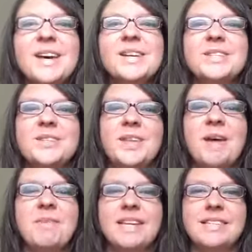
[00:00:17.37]
so
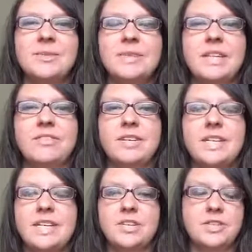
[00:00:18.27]
that makes it really fun
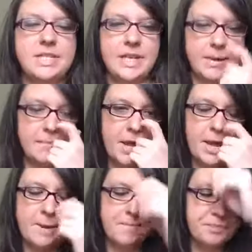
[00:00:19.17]
and interesting.
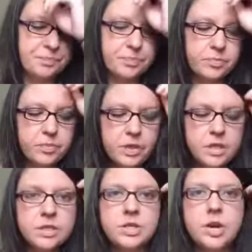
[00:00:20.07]

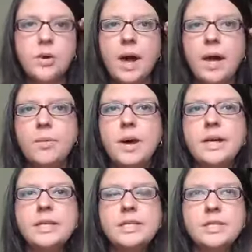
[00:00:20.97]
So I
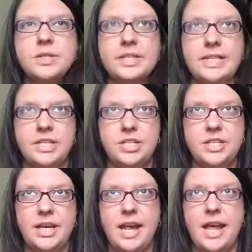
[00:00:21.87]
wanted to
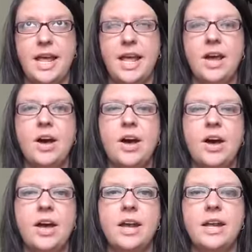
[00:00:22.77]
teach today
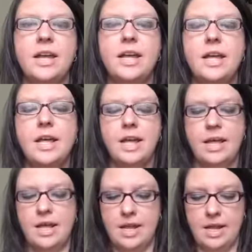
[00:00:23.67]
on
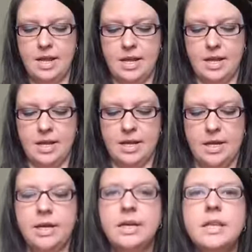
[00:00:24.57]

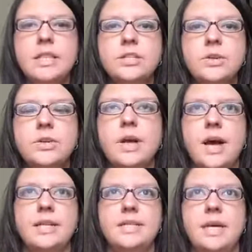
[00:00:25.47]
this whole
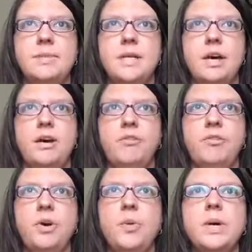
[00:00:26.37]
concept of
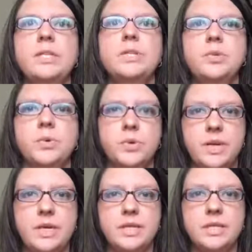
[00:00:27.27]
what
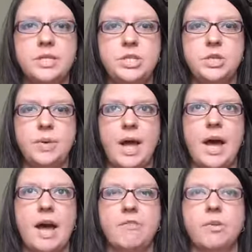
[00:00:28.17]
stories do you
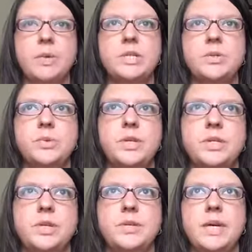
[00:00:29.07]
have, or what stories
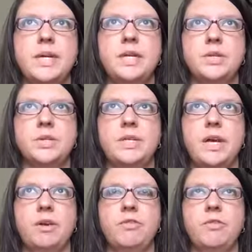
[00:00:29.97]
are you telling
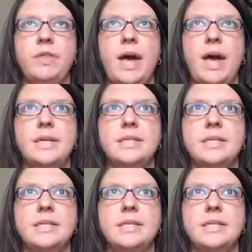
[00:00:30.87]
yourself that